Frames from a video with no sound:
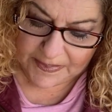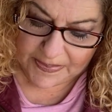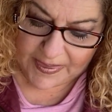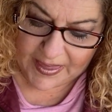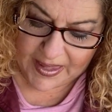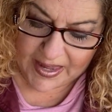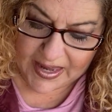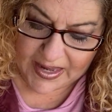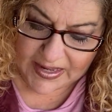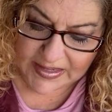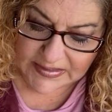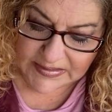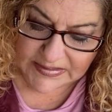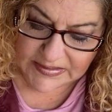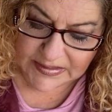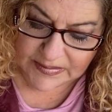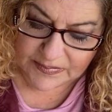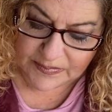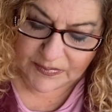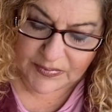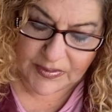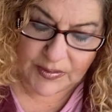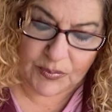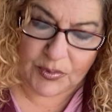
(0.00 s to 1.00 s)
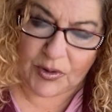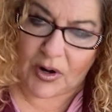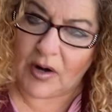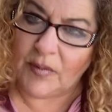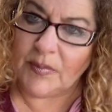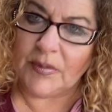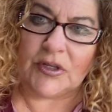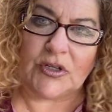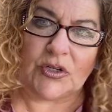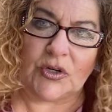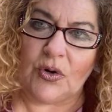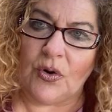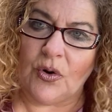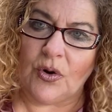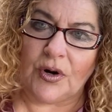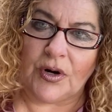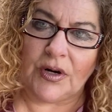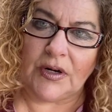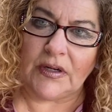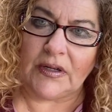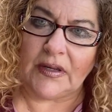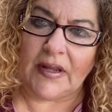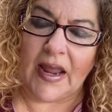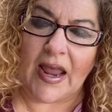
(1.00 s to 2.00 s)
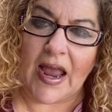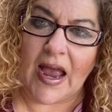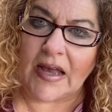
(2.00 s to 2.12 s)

And they brought him into court and they